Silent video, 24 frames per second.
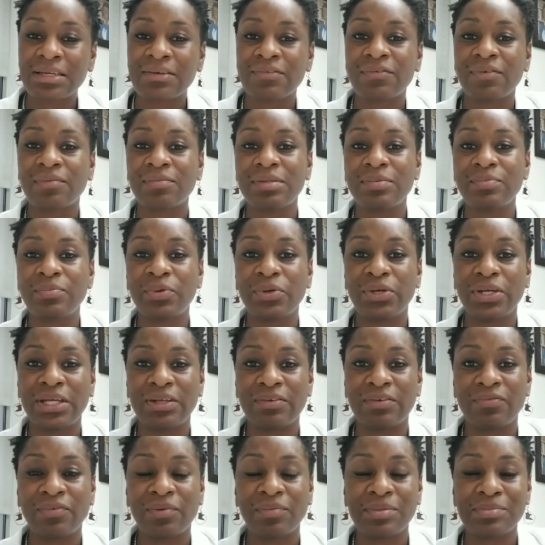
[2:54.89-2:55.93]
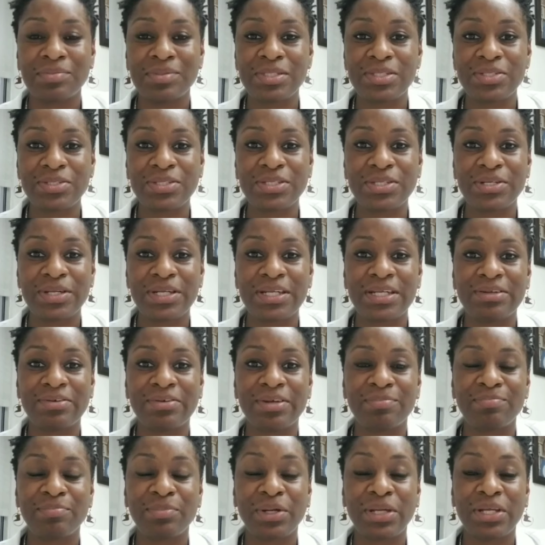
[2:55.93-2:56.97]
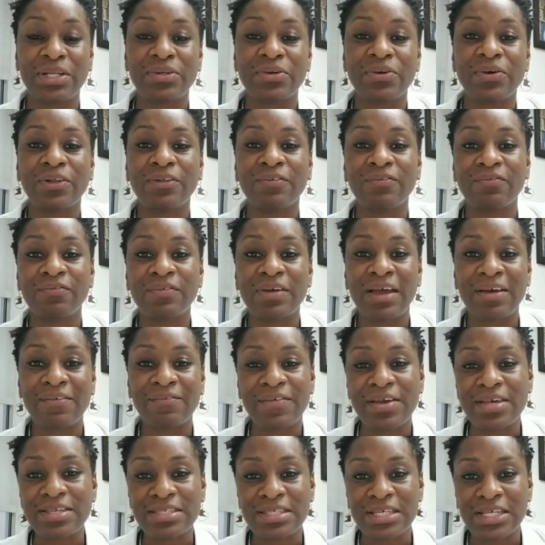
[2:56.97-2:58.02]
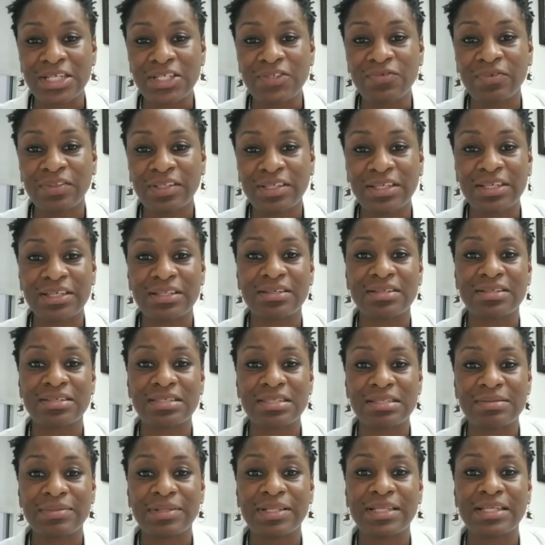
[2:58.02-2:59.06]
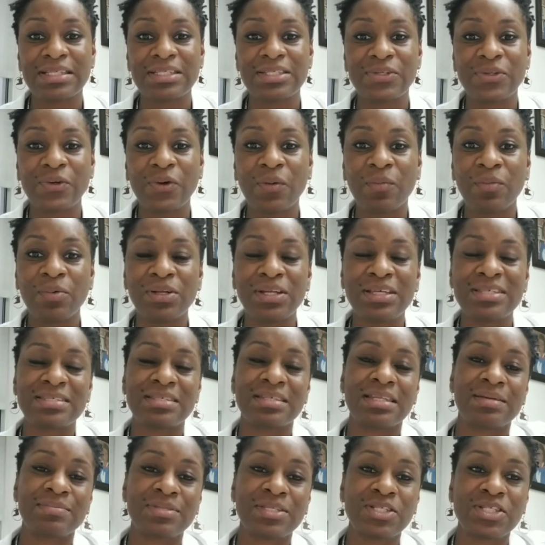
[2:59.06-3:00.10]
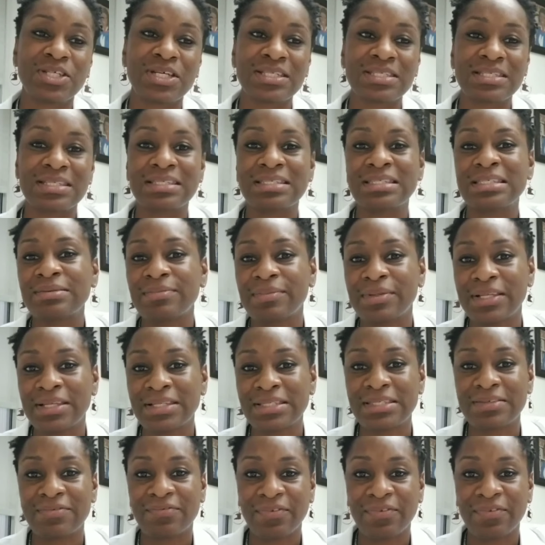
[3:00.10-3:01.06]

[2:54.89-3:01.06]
from the brain, from the pituitary in the brain, called FSH, follicular stimulating hormone. As the name suggests, it stimulates the